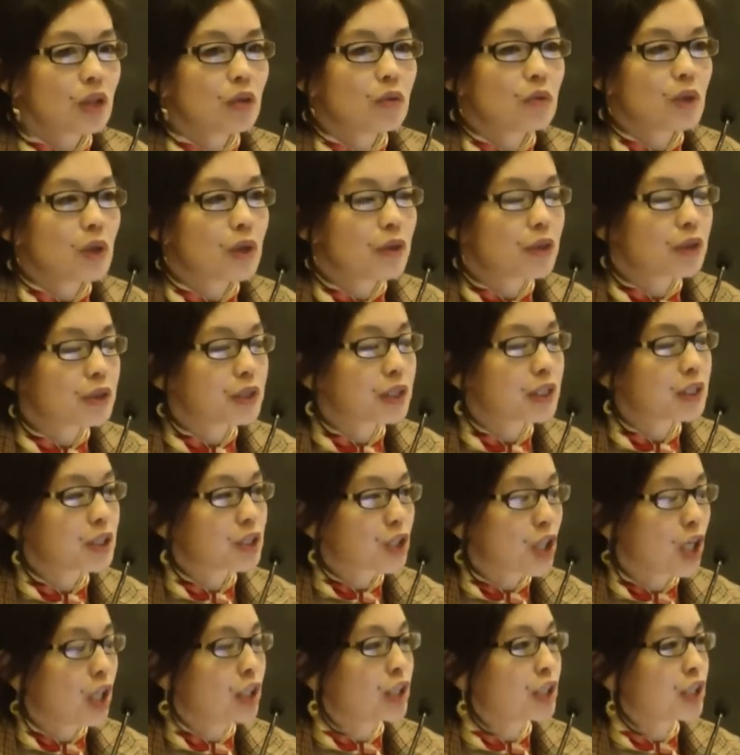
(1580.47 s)
Well, there's this
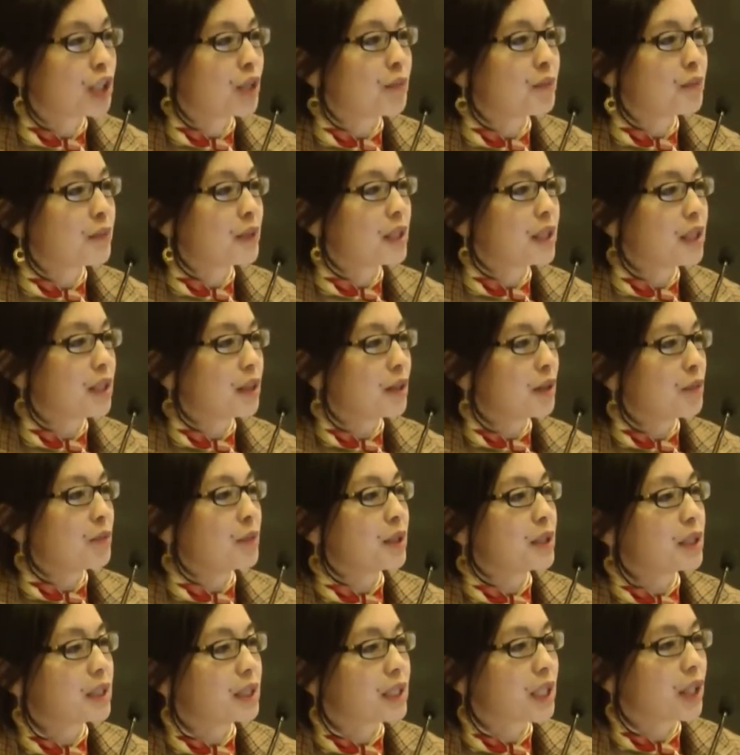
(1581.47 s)
concept in the
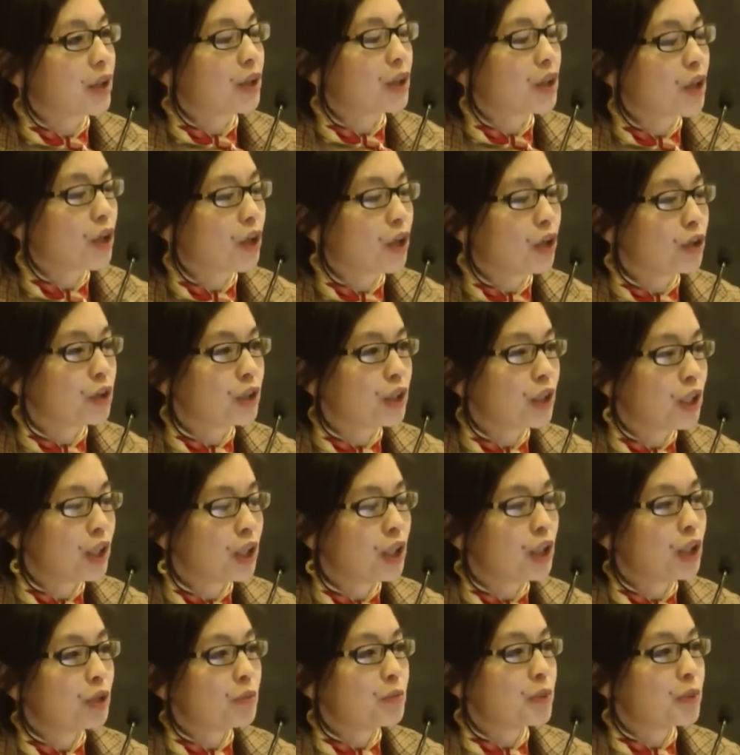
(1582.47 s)
military called
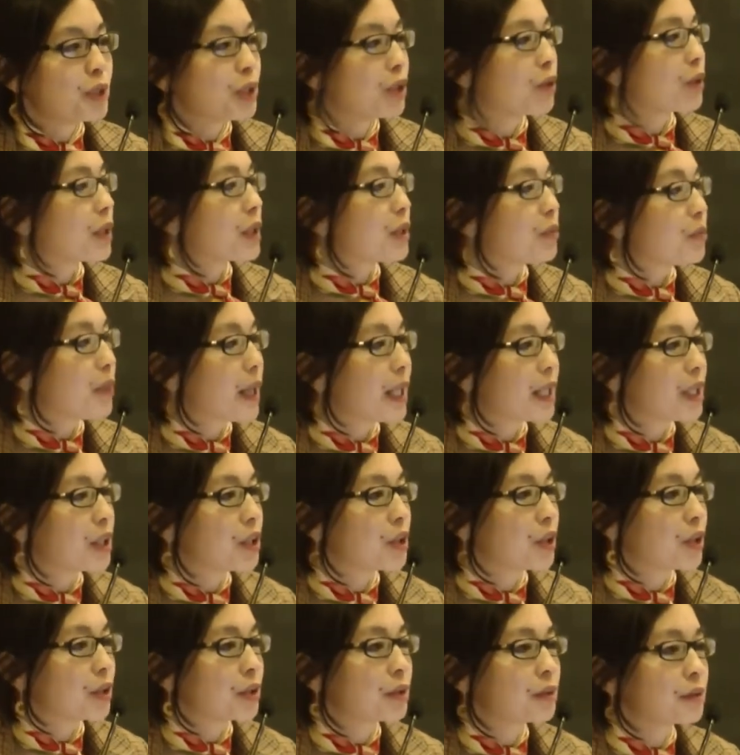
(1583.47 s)
peer
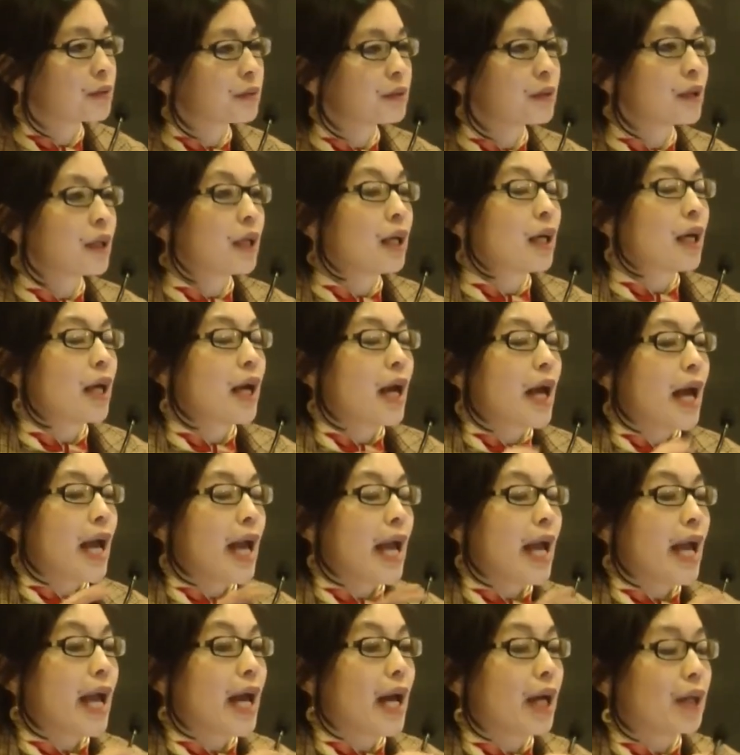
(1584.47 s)
competitor.
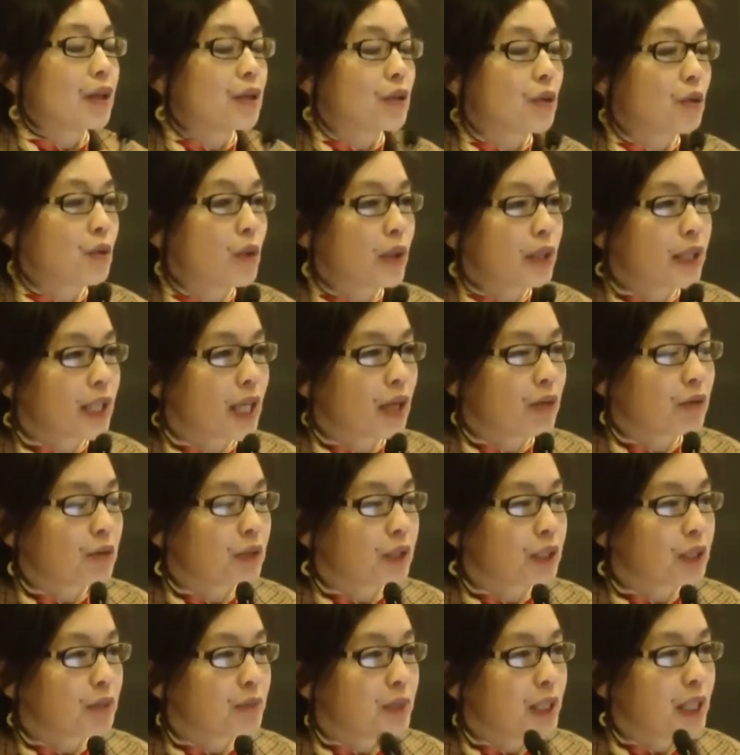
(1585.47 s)
And what that
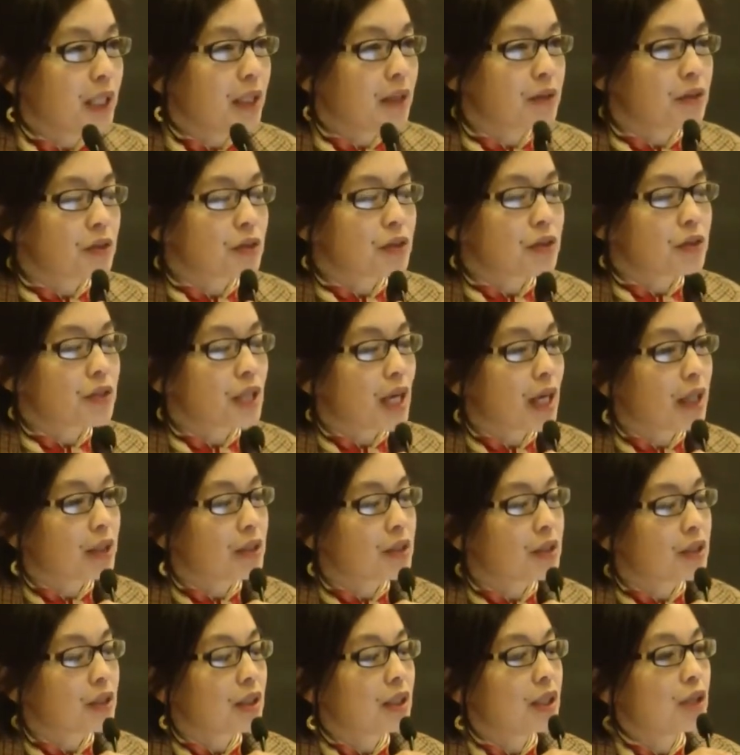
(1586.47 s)
really means is
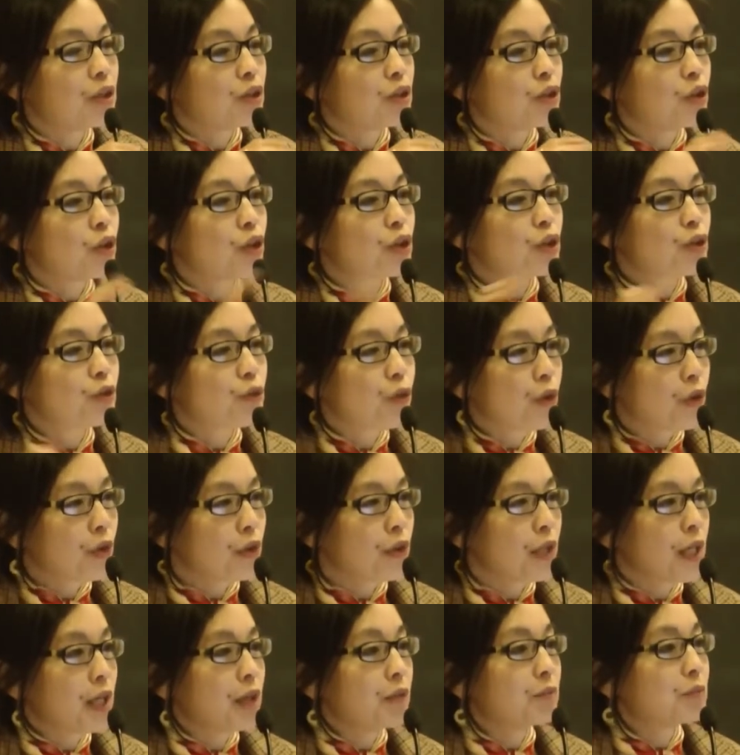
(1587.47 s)
that in order for
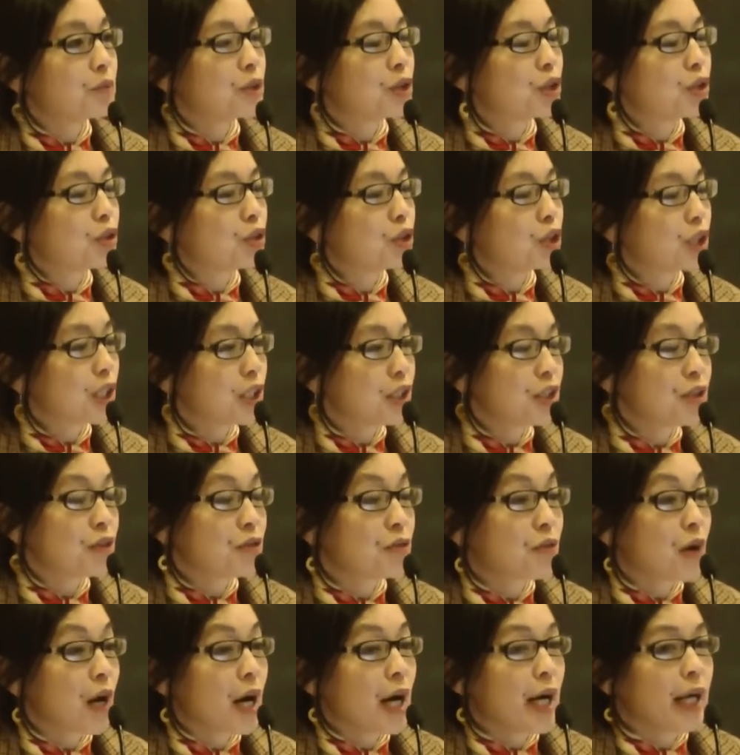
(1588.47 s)
them to
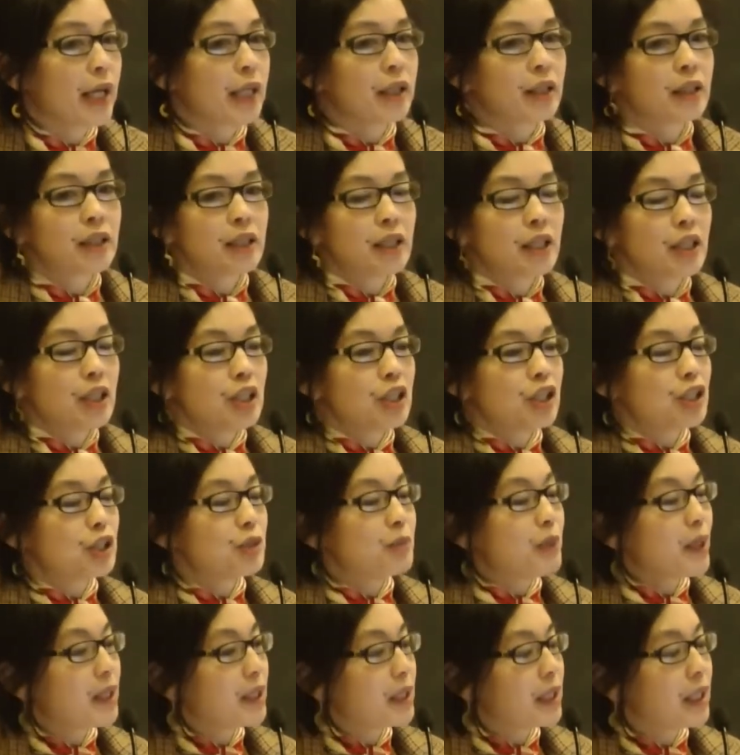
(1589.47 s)
justify
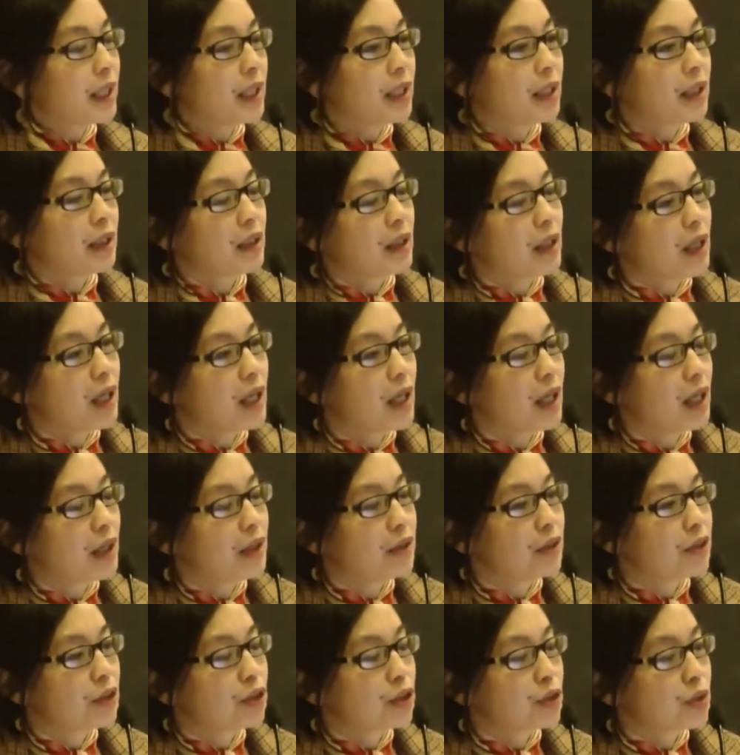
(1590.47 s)
spending
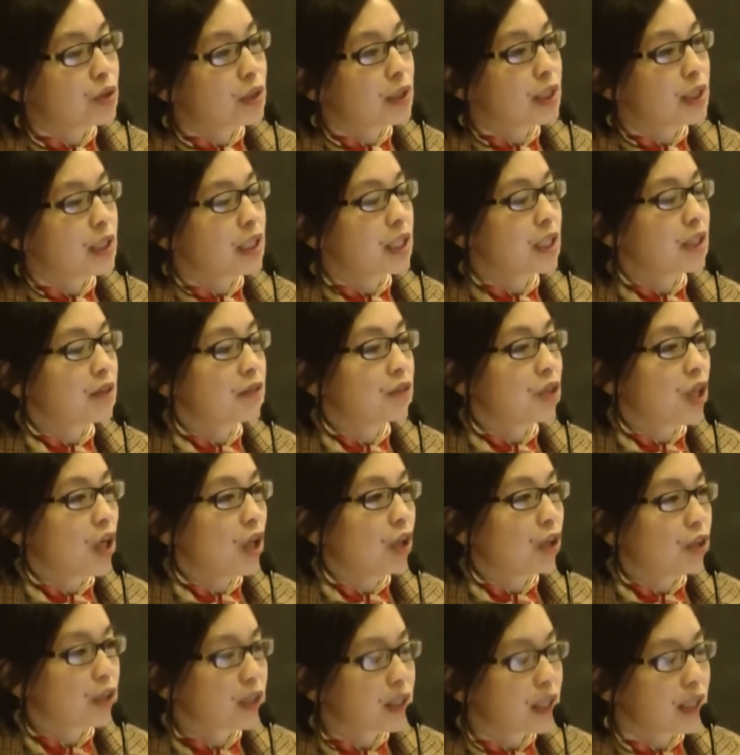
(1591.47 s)
the trillions of
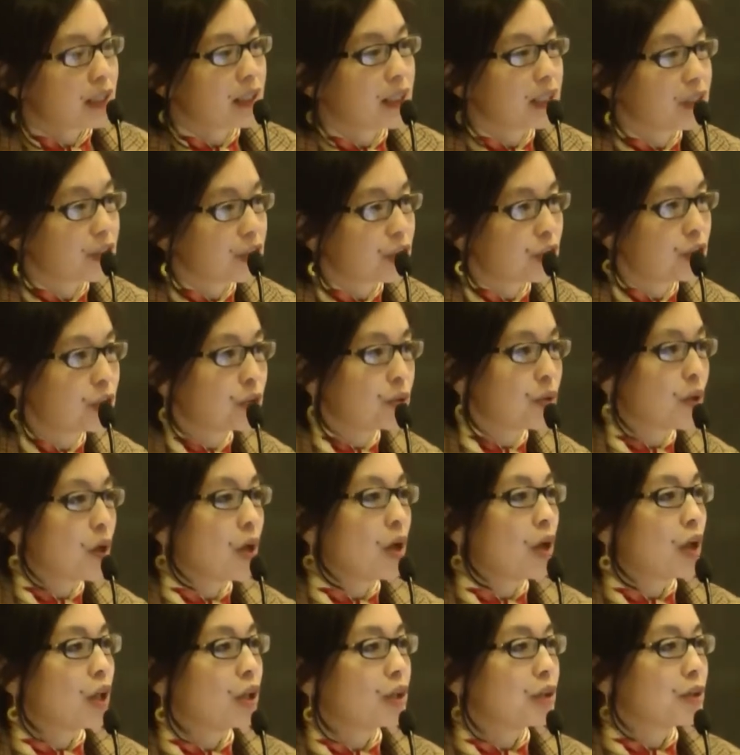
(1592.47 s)
dollars that they do
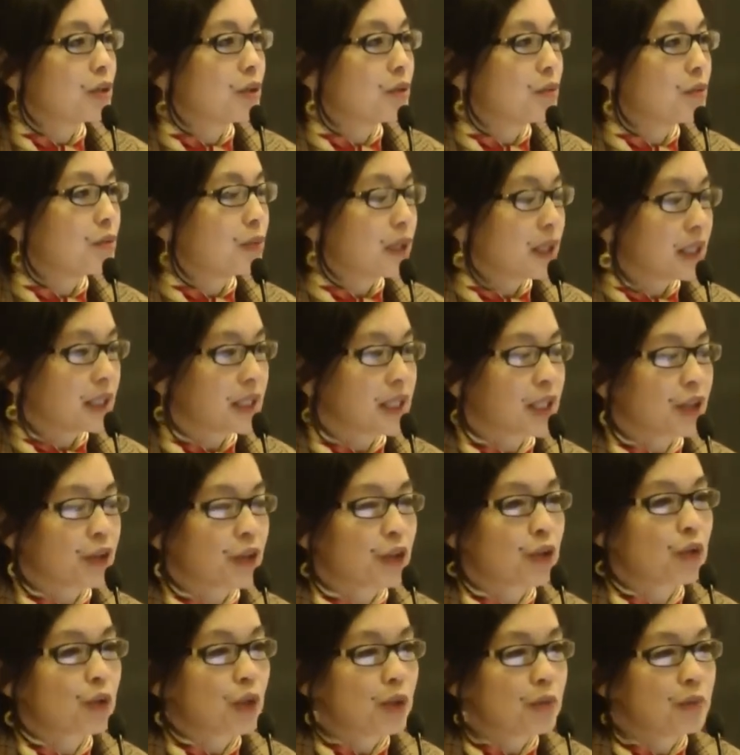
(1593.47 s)
on military
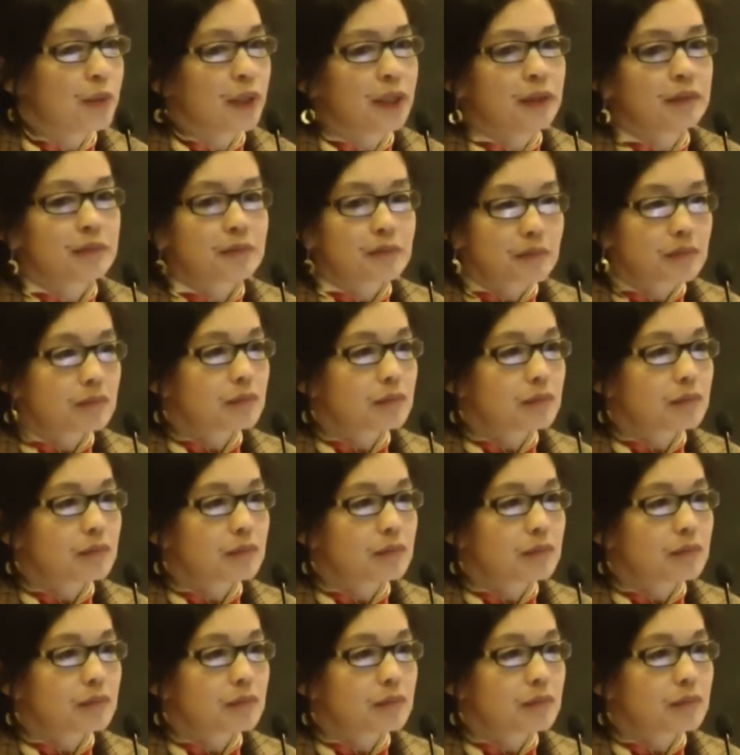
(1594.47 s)
equipment,